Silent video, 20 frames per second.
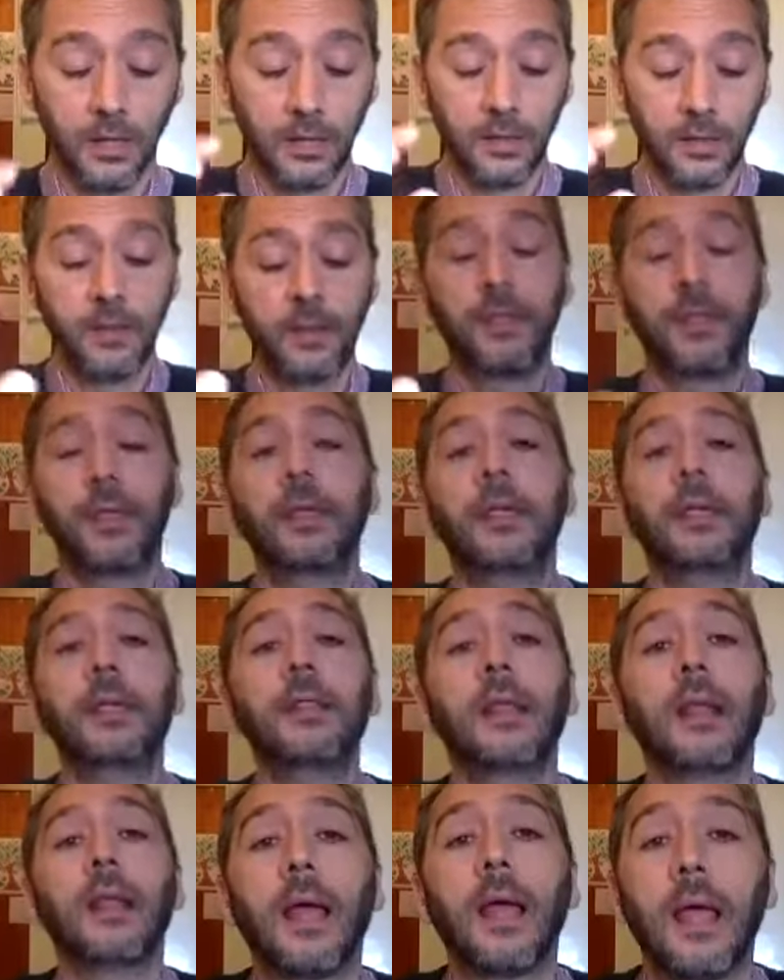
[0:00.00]
And the
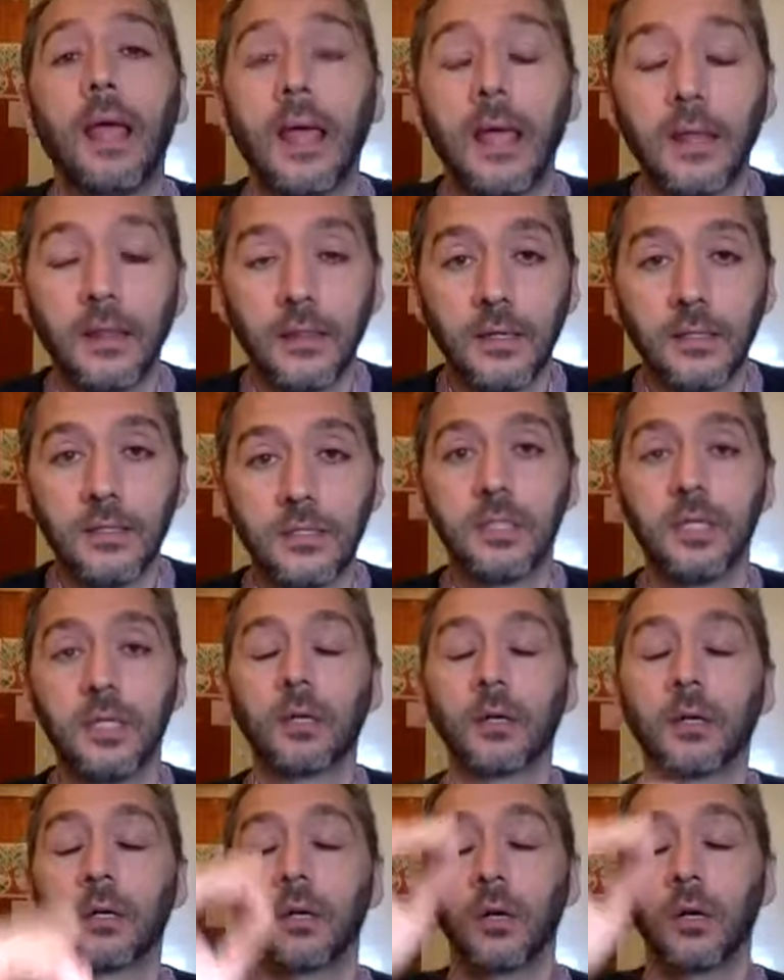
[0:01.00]
thinking that I had this
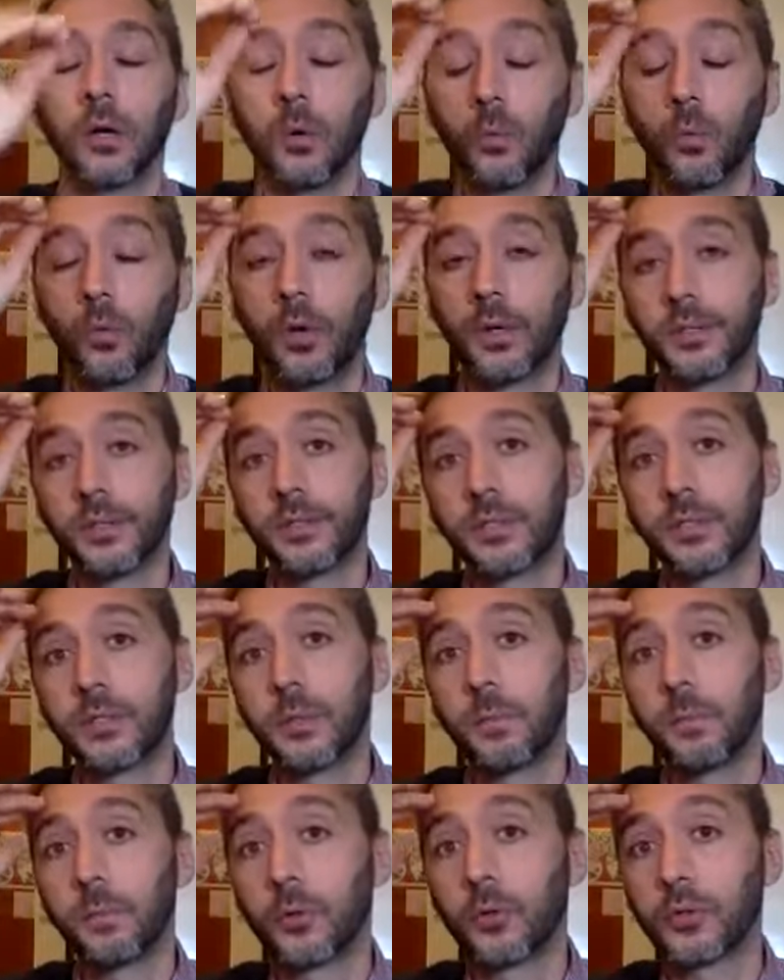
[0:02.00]
year was
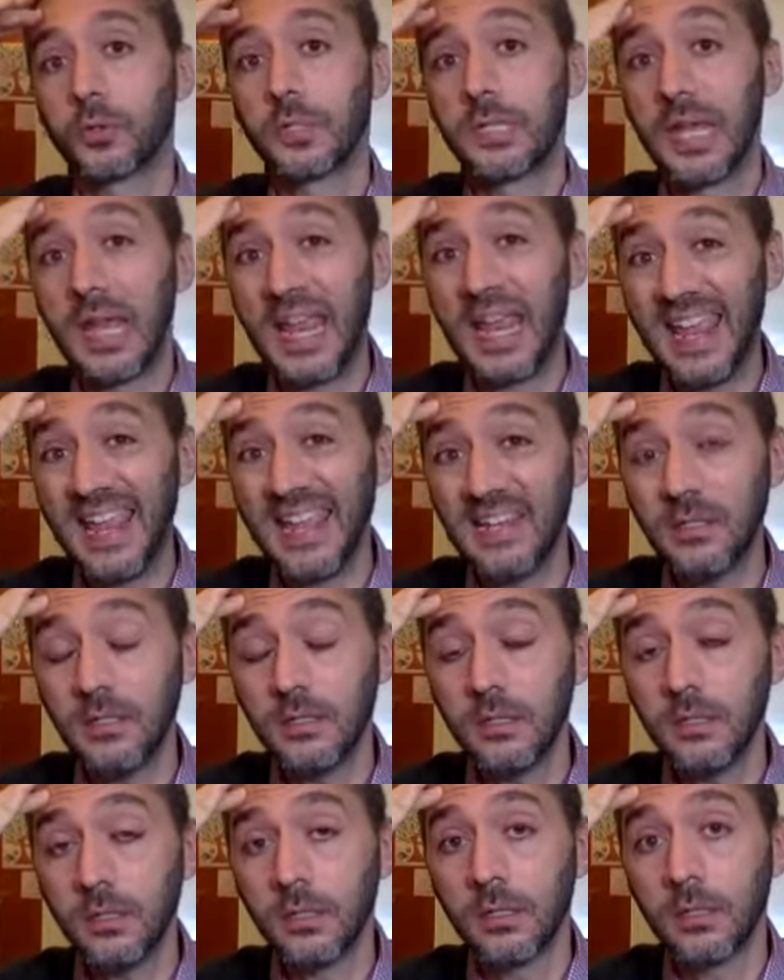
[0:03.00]
to
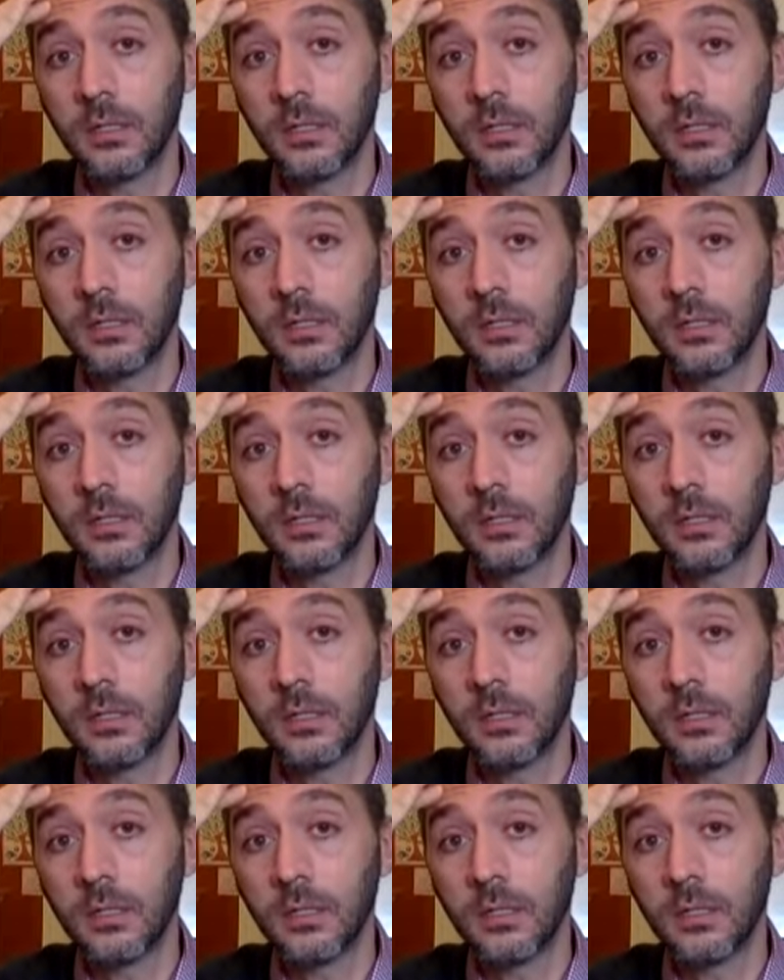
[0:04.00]
pretend